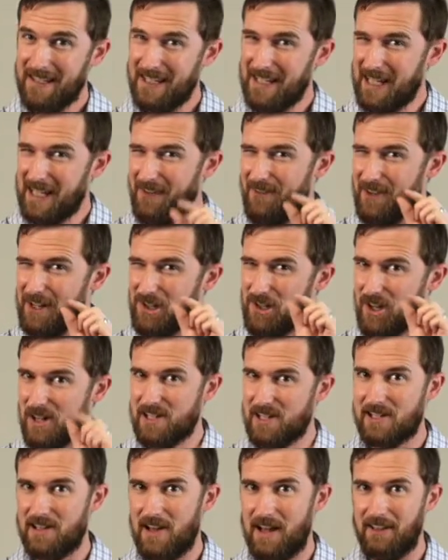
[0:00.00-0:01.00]
Even
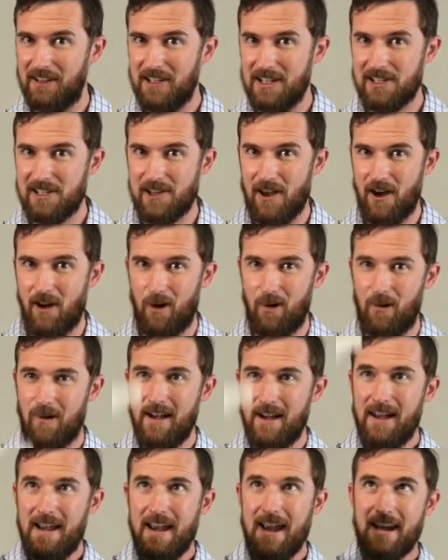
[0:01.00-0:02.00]
just slightly so,
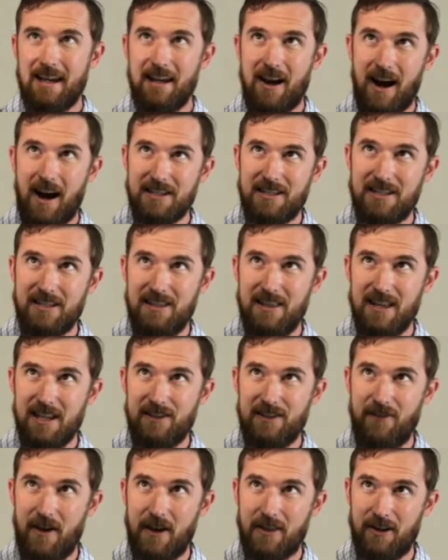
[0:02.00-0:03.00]
it causes
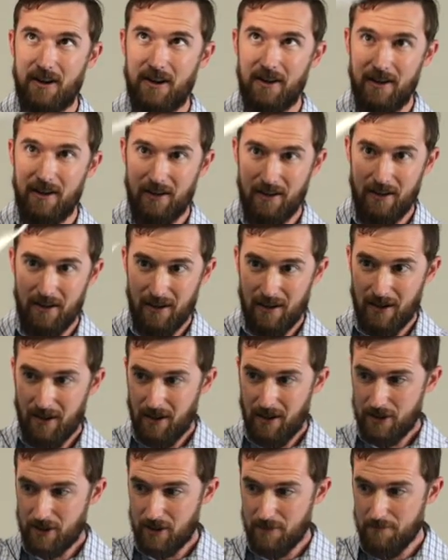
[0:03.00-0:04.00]
this feather
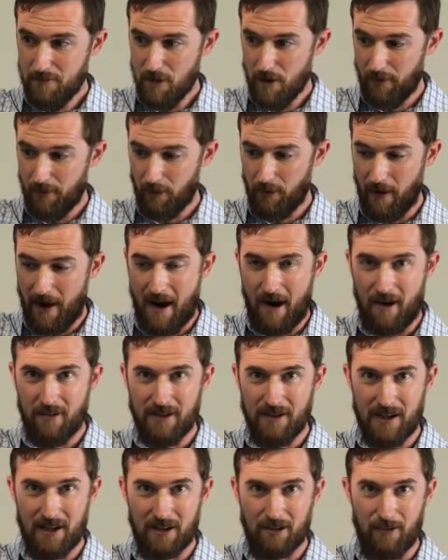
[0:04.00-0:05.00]
to move
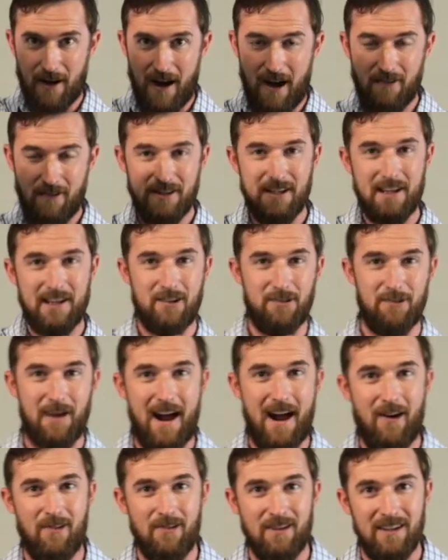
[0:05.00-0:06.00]
around and around and
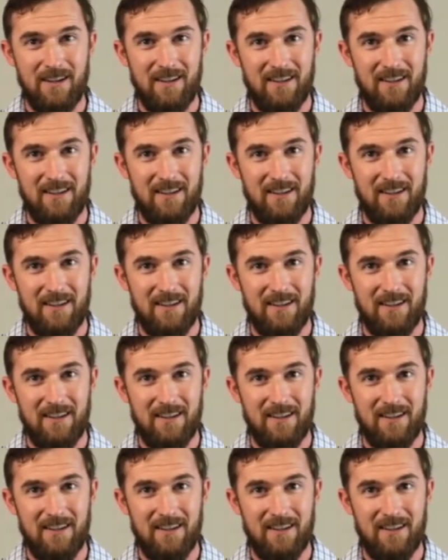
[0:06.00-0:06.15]
around.